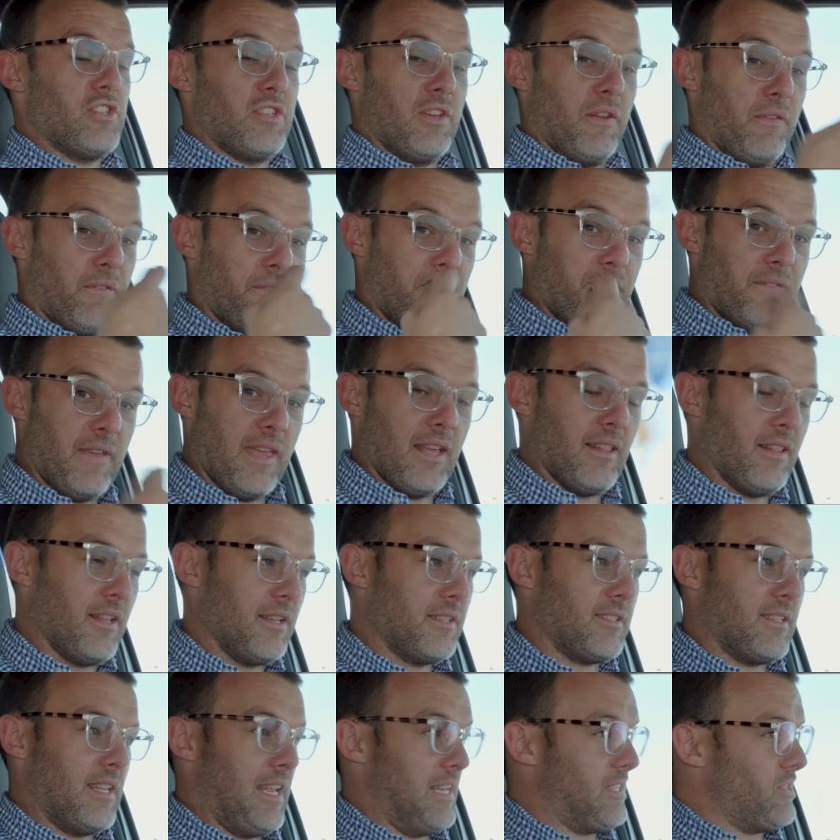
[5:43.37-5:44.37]
you feel
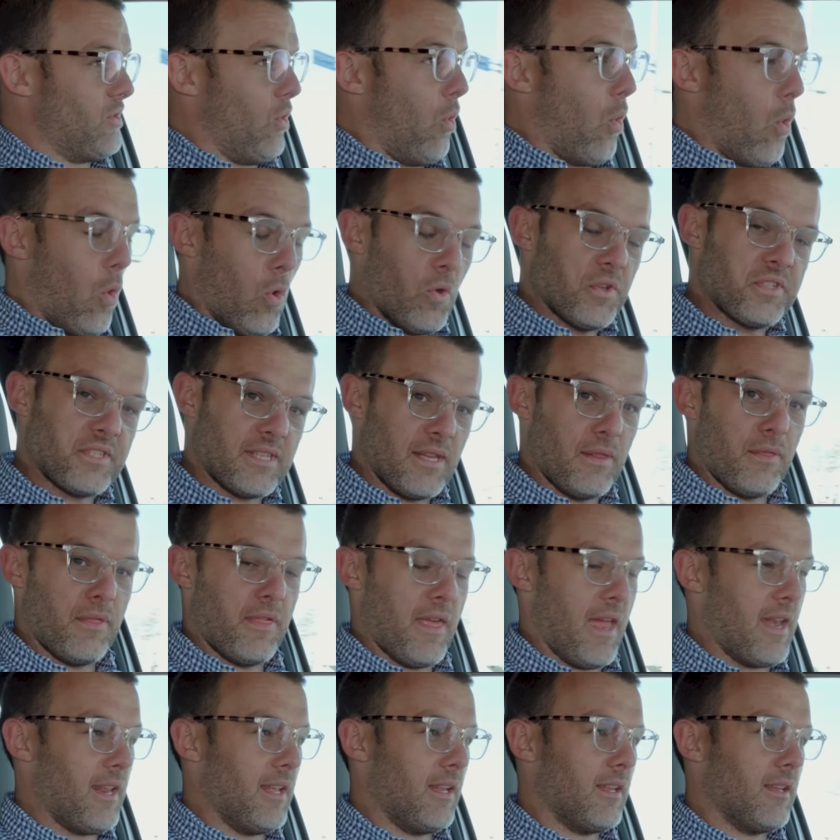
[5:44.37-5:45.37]
it, it's all
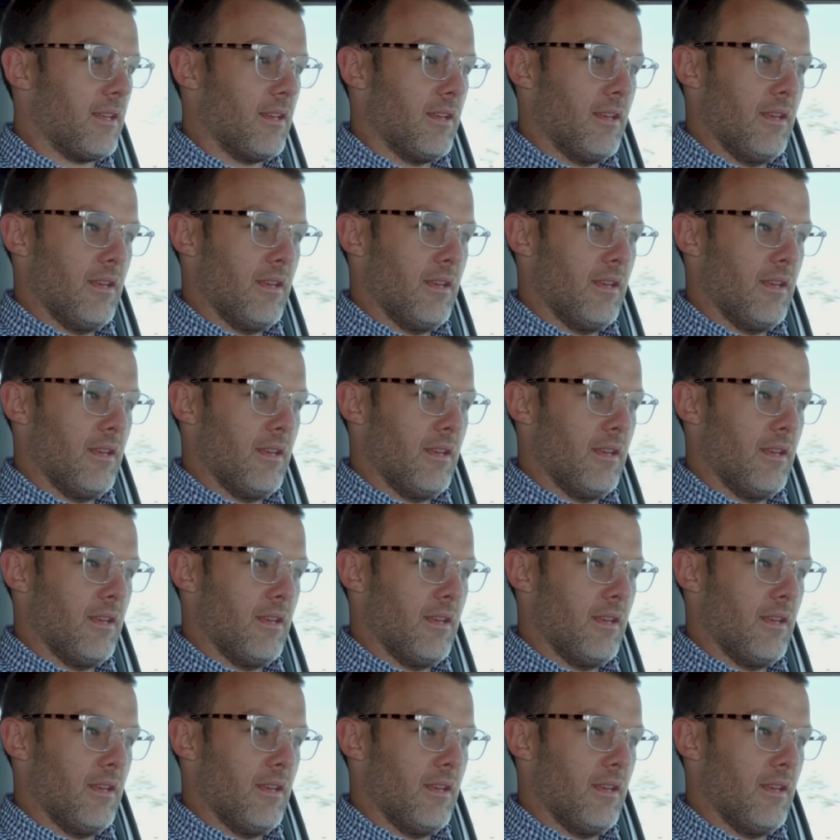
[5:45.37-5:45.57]
synthetic,